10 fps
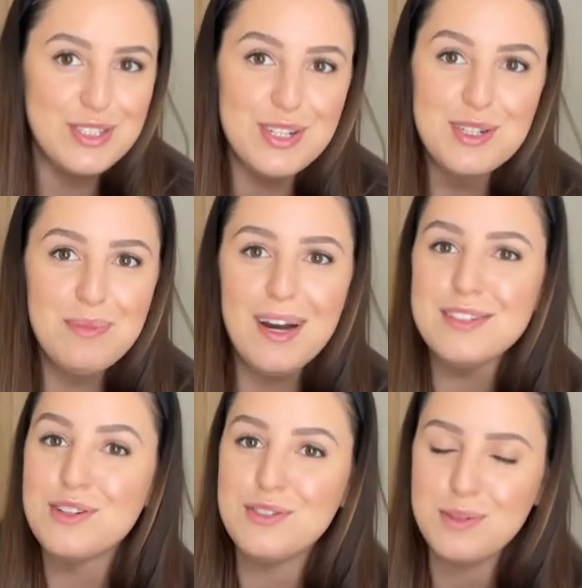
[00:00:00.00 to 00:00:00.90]
jojoba?
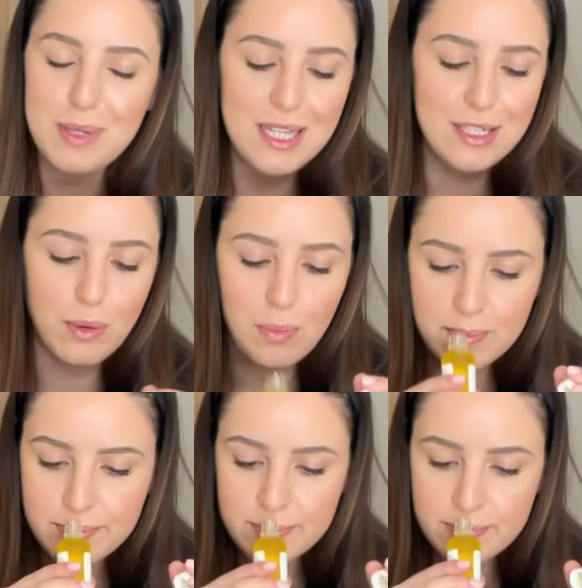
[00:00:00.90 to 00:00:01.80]
Jojoba?
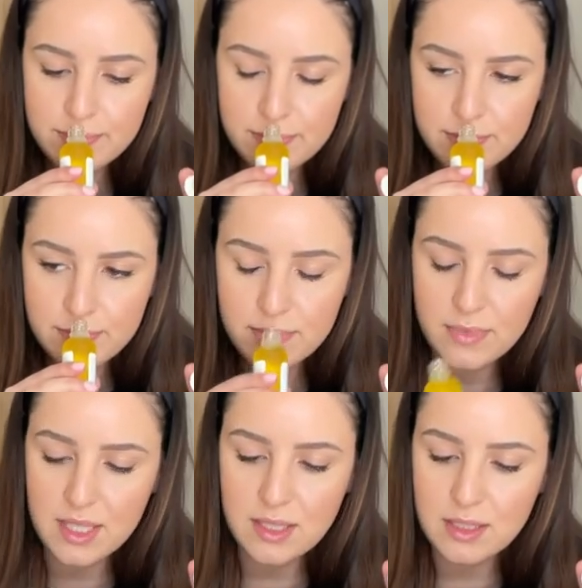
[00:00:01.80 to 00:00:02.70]

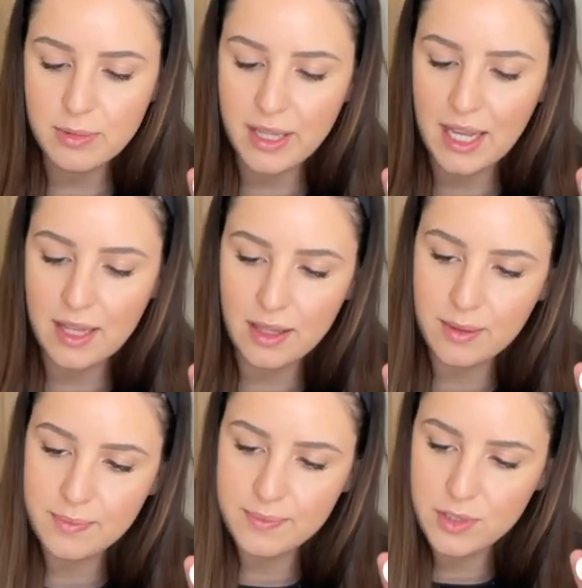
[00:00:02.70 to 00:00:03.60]
This doesn't smell like anything.
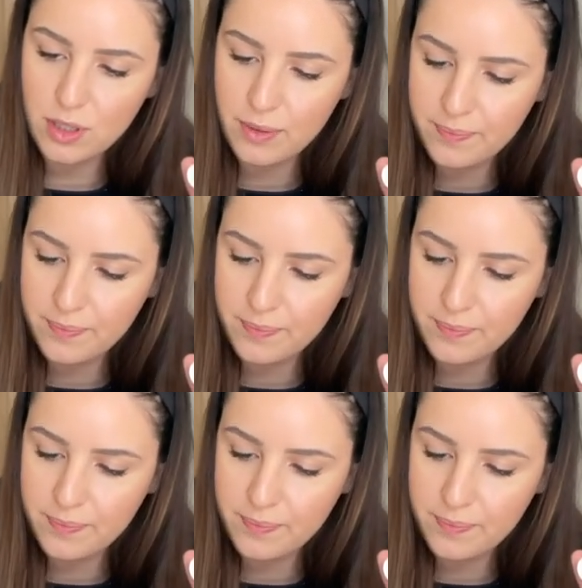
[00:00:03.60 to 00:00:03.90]
So,